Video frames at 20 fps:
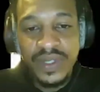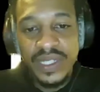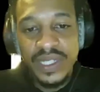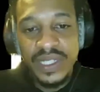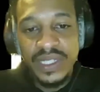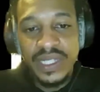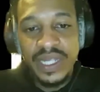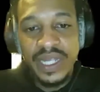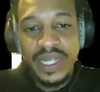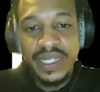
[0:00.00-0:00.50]

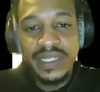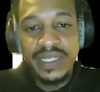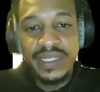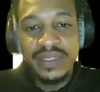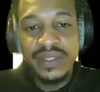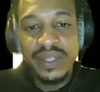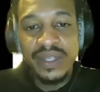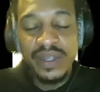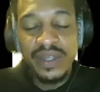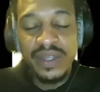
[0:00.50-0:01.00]
this case, he's
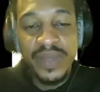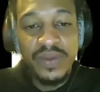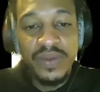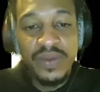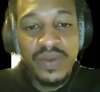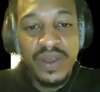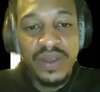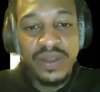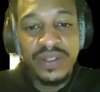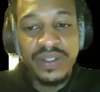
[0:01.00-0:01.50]
talking about
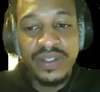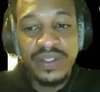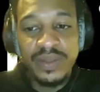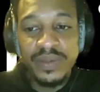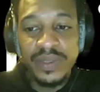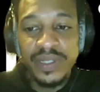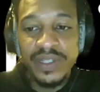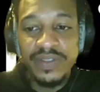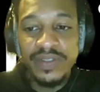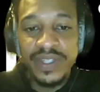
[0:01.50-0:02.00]
walking in
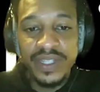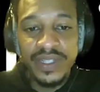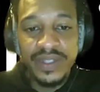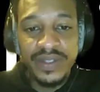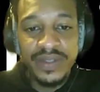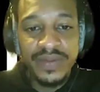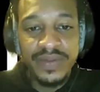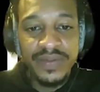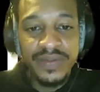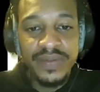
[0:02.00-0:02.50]

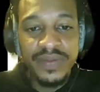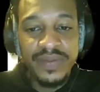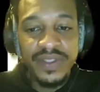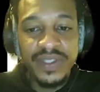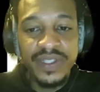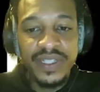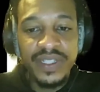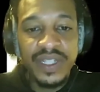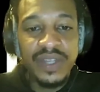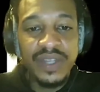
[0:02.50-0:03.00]
oblivion.
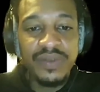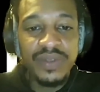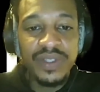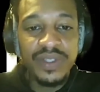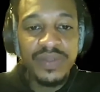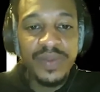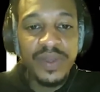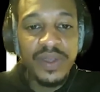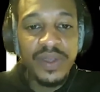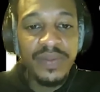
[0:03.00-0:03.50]
Just like we
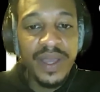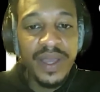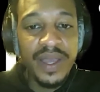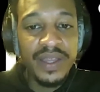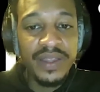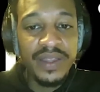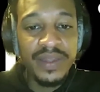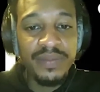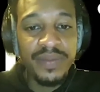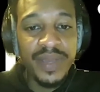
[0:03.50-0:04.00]
spoke about
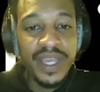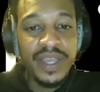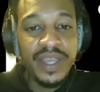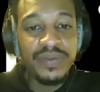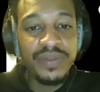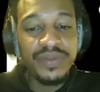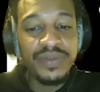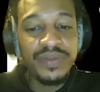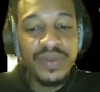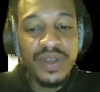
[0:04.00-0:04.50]
how the man
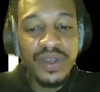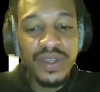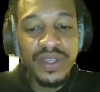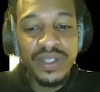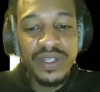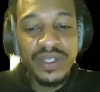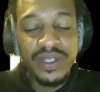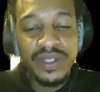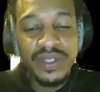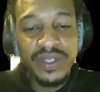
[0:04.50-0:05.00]
was
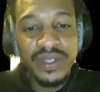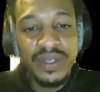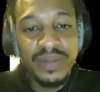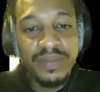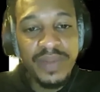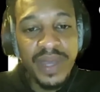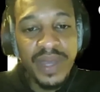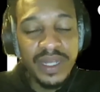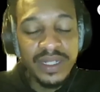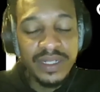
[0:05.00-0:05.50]
walking in the
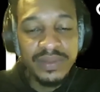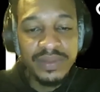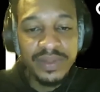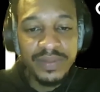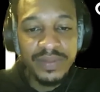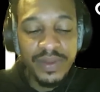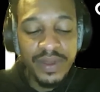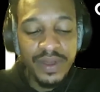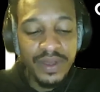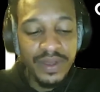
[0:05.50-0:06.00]
Apocalypse
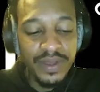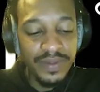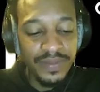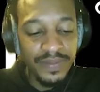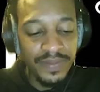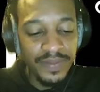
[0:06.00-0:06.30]
of Paul.